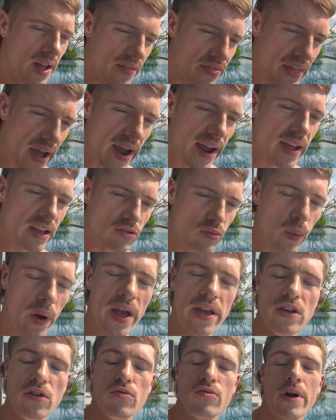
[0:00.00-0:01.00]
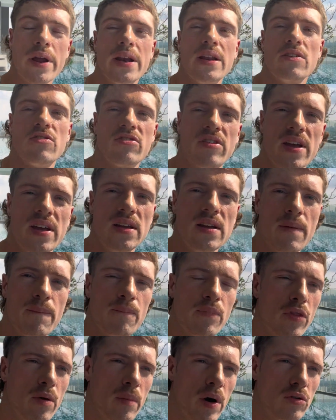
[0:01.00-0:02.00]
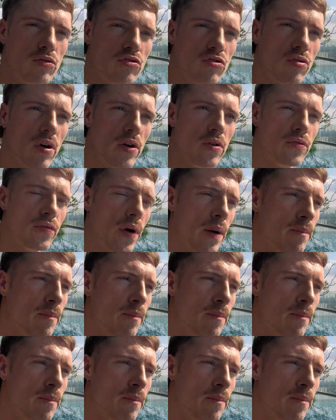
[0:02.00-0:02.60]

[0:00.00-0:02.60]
that is where you really see the most growth.